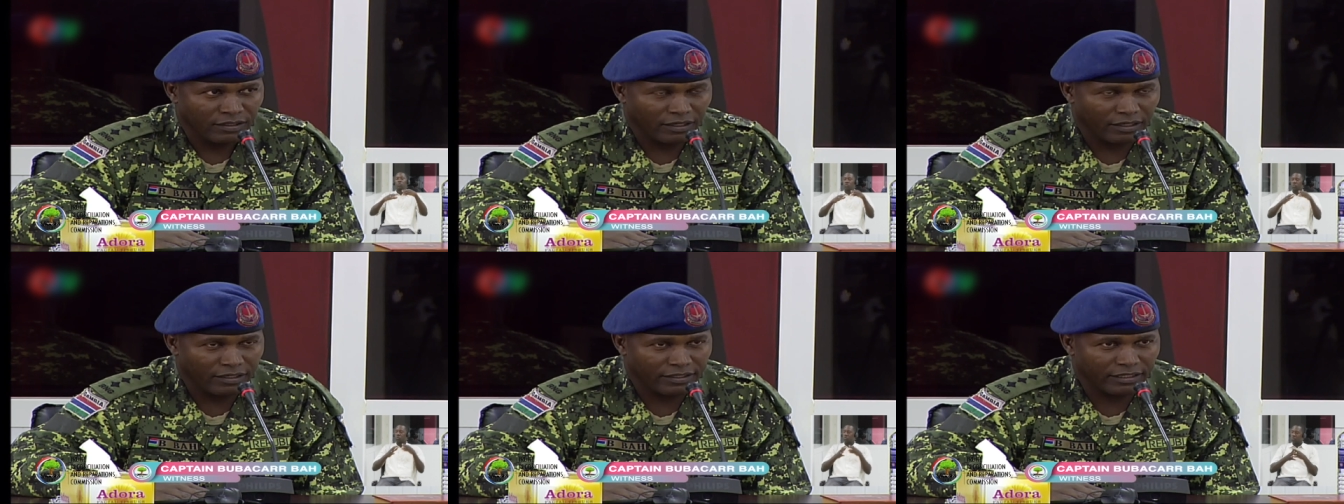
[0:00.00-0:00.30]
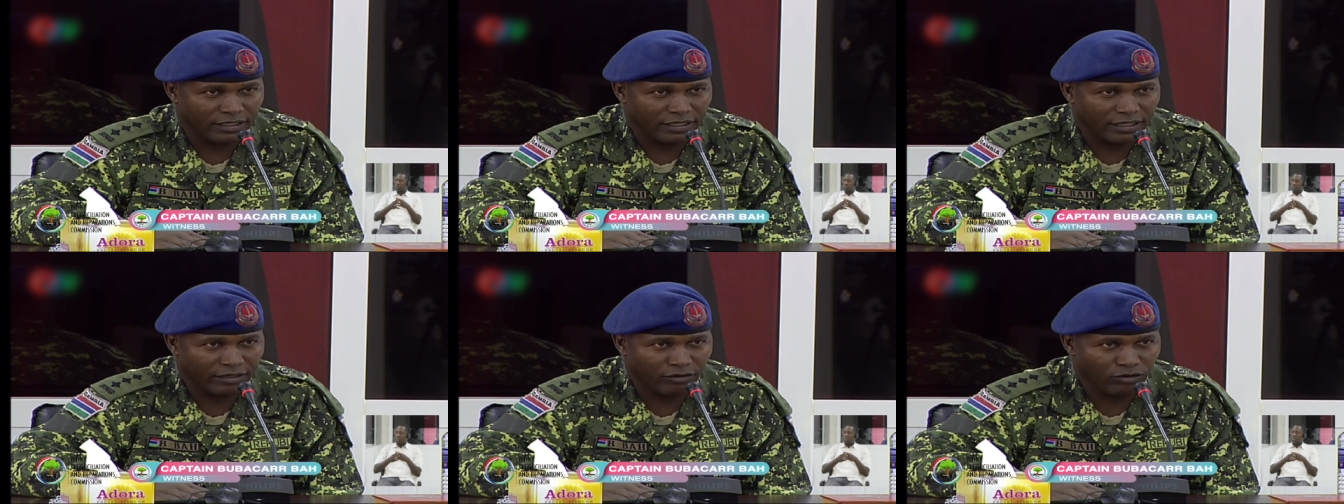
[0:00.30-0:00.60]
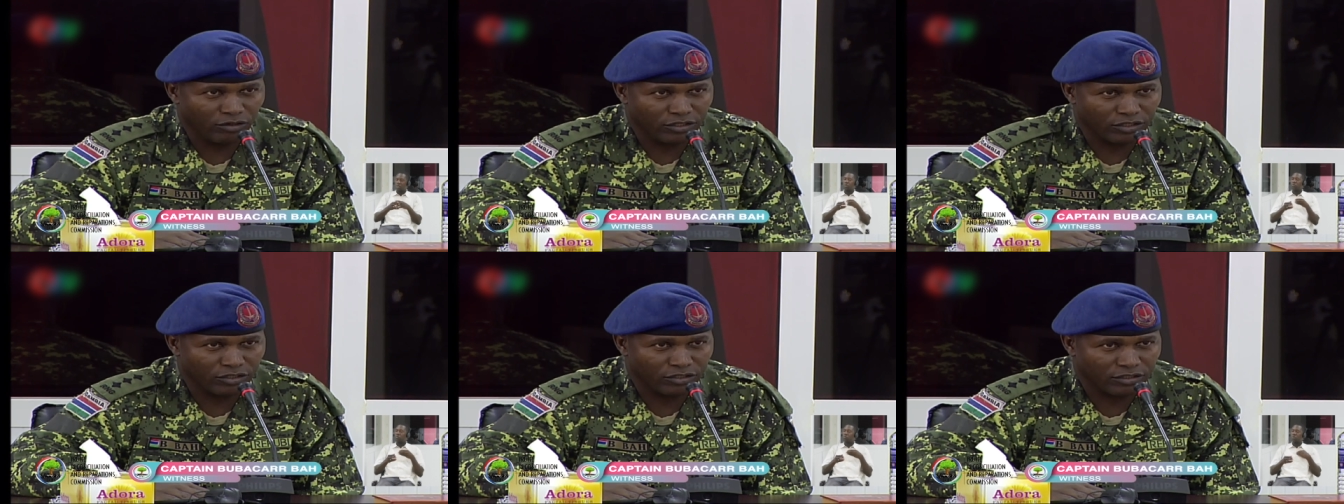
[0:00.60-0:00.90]
I think he
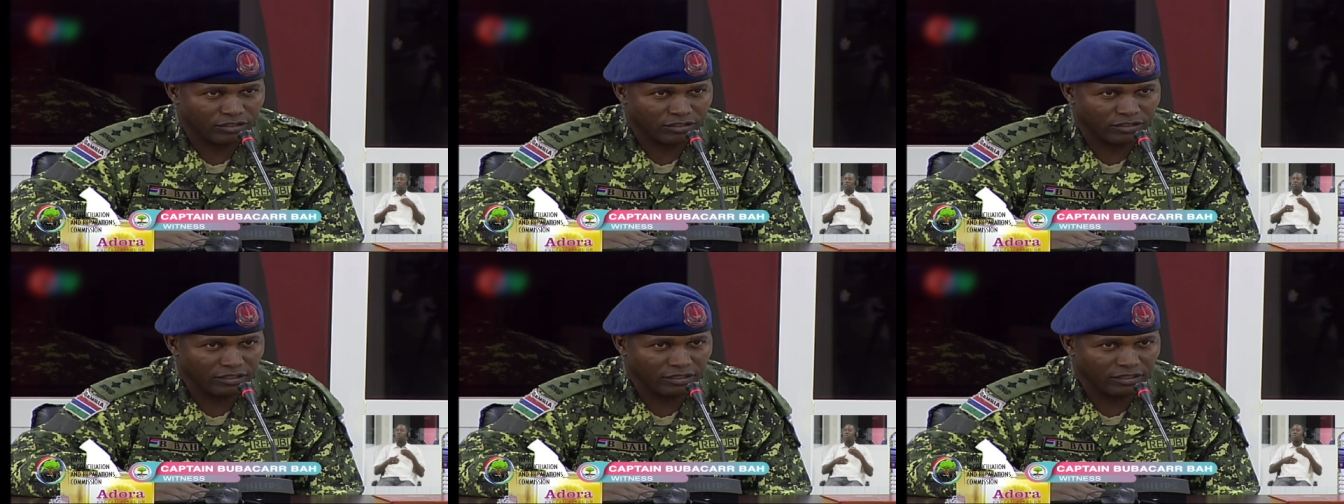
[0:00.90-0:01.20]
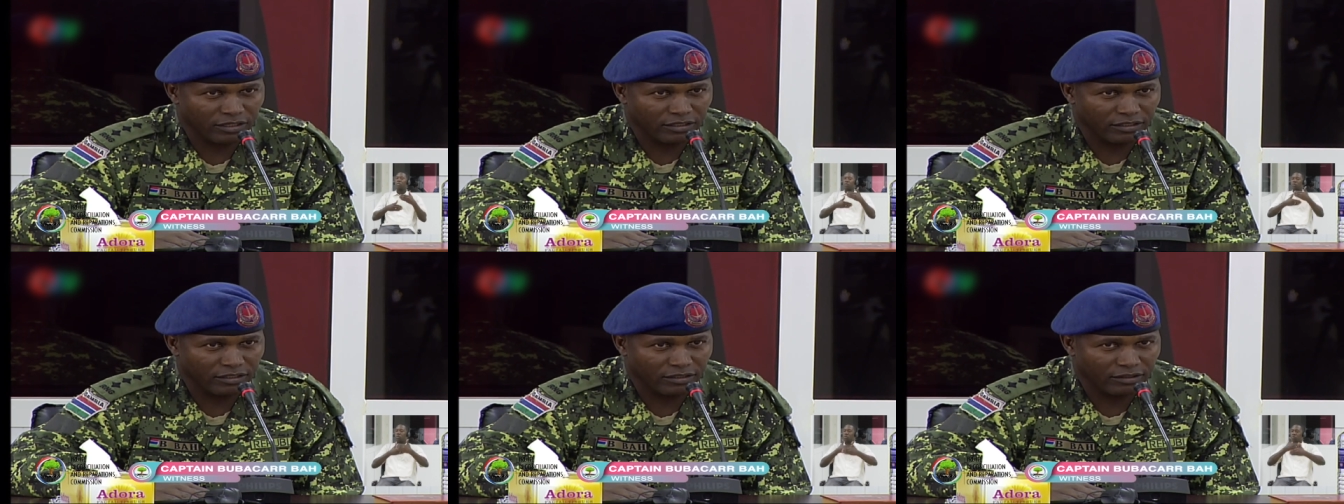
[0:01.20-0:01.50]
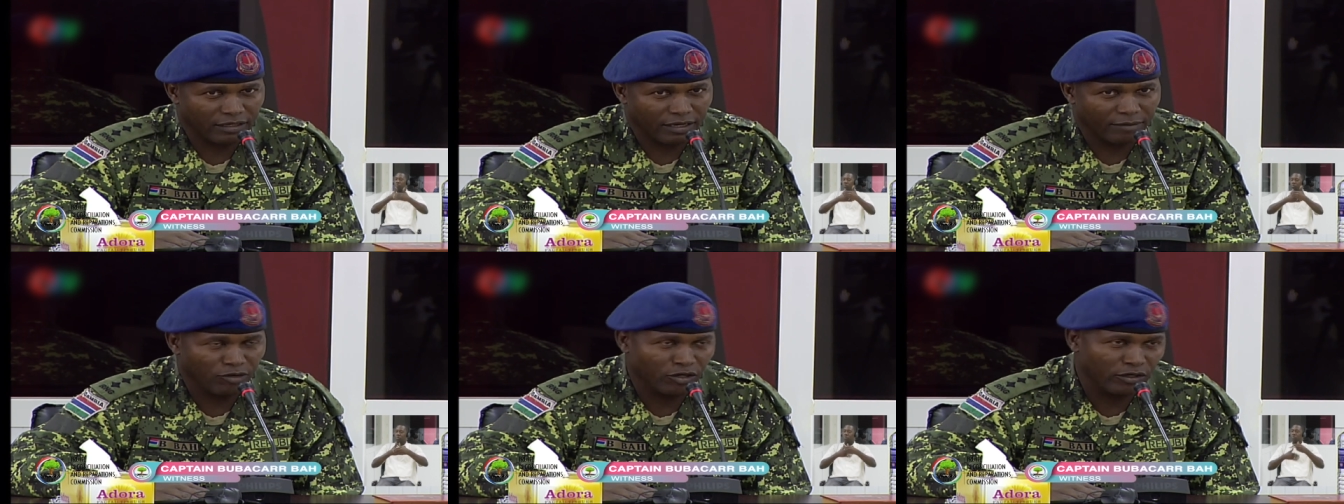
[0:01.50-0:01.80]
was
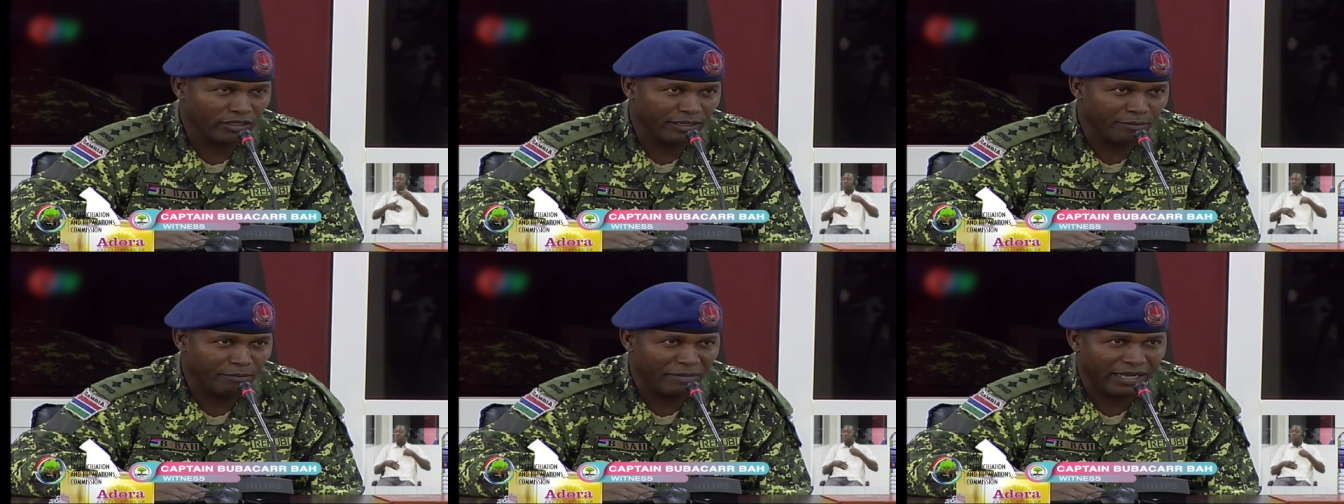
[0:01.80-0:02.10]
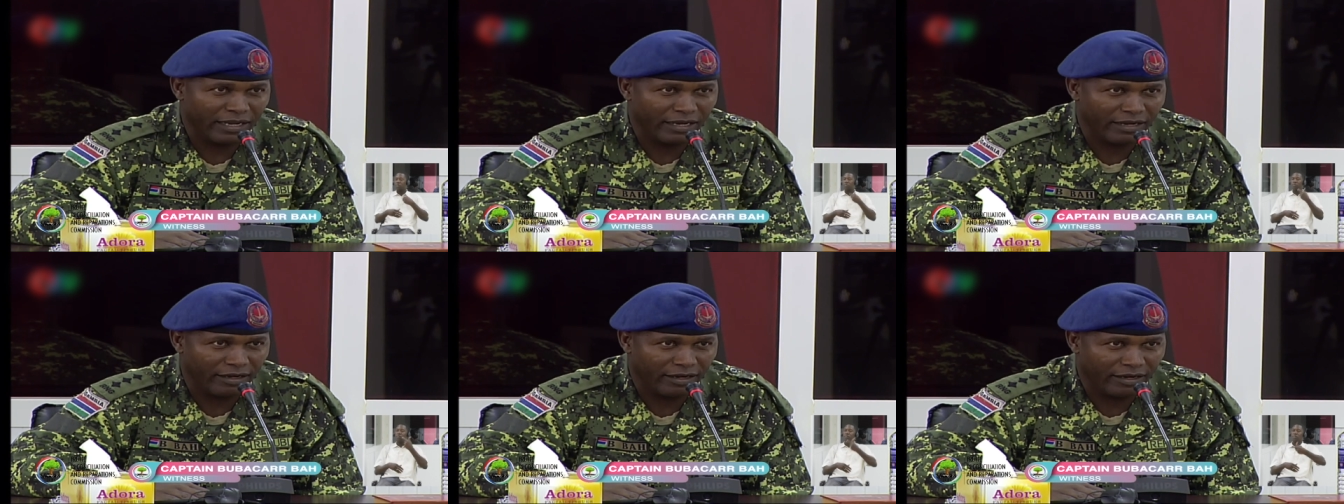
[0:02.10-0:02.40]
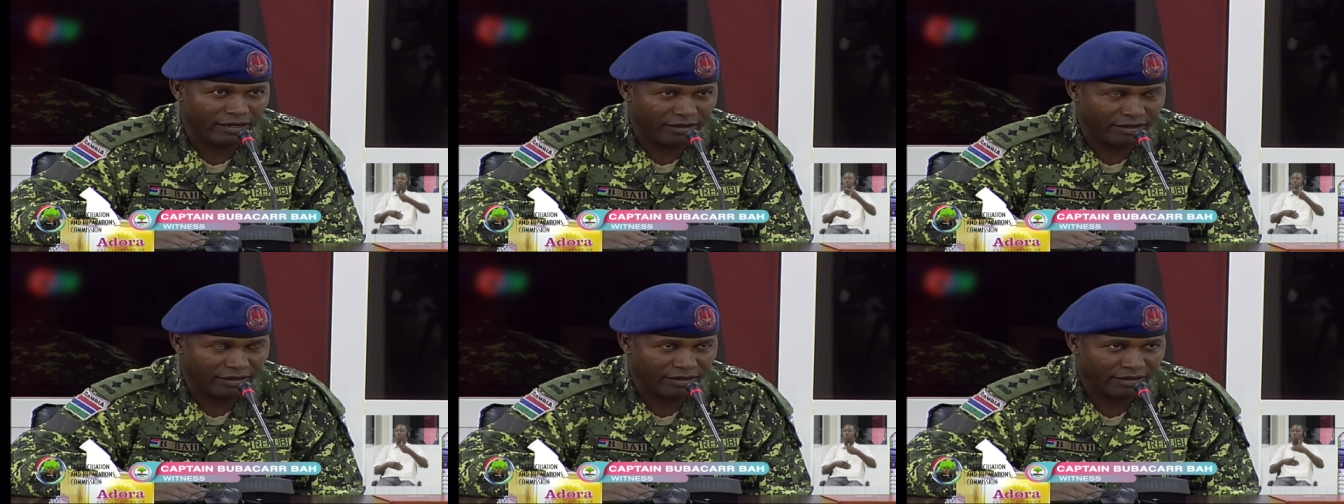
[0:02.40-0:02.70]
among the
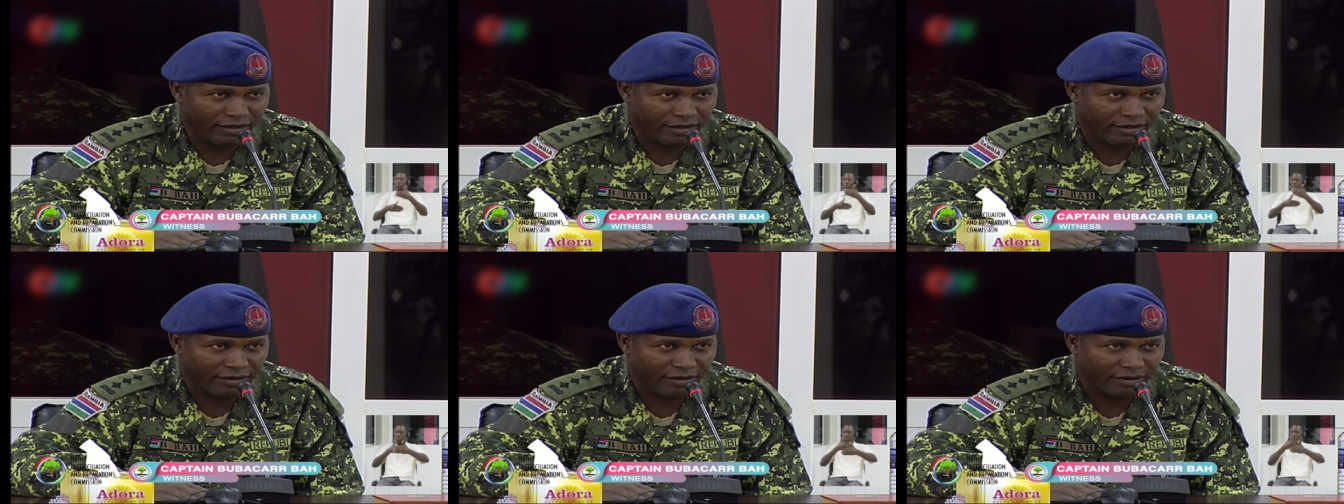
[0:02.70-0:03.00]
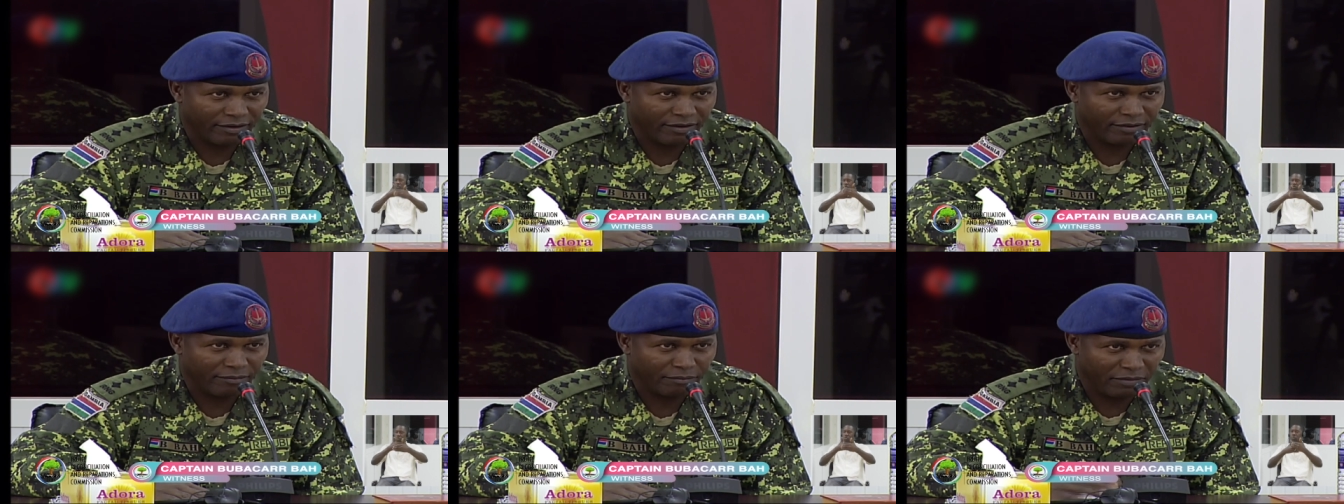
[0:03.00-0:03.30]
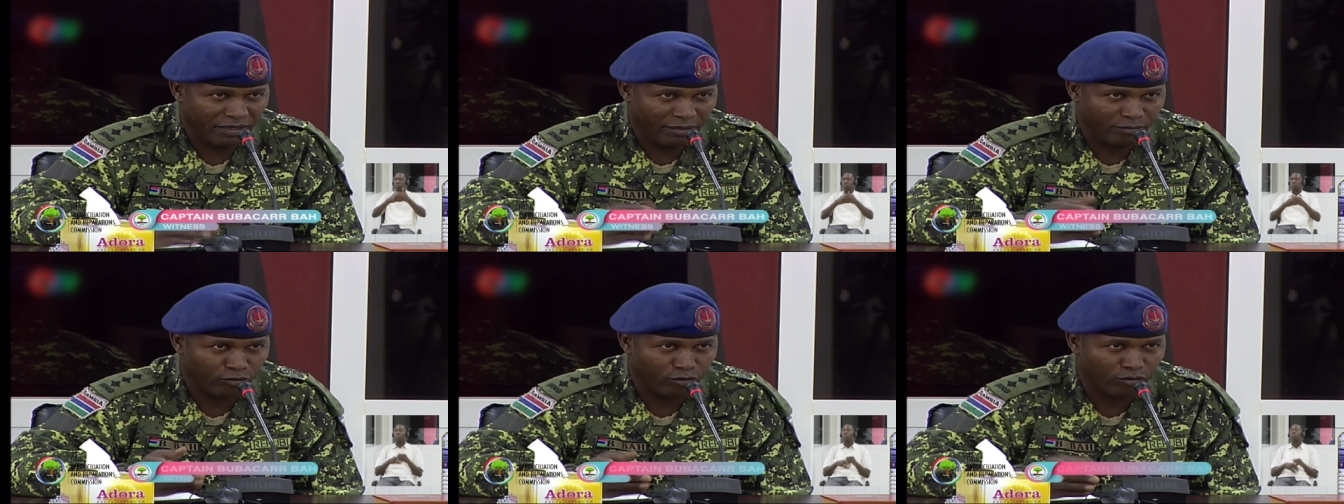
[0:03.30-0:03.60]
main
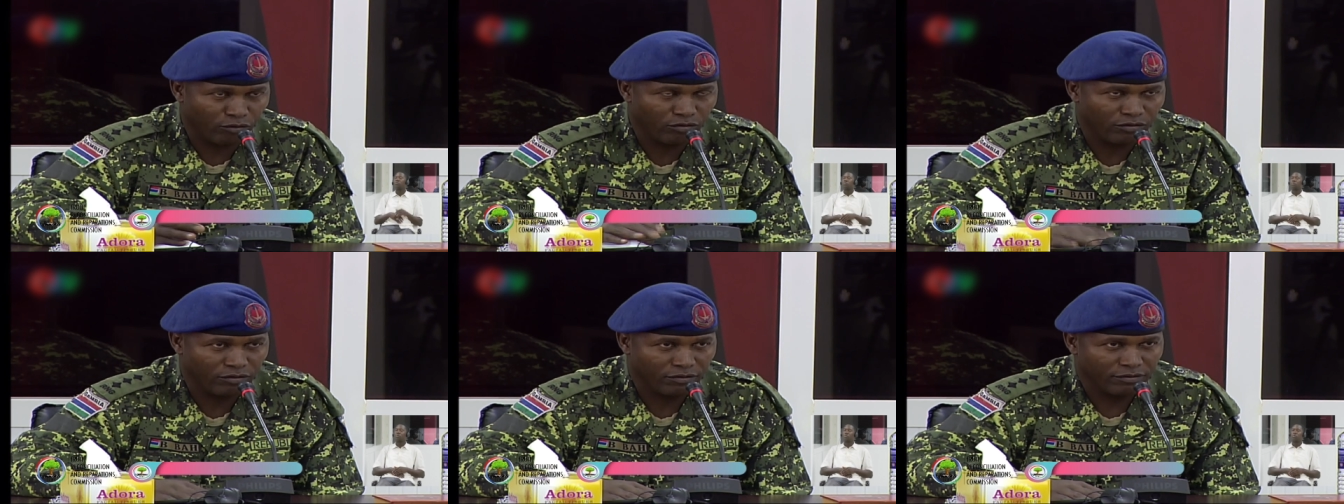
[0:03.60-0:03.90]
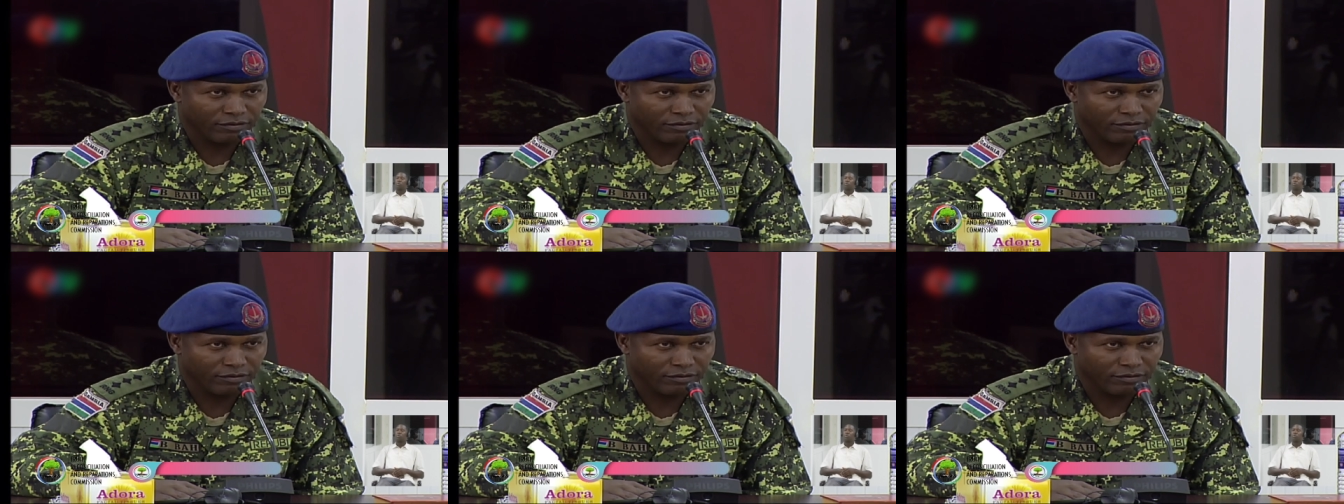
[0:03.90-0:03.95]
people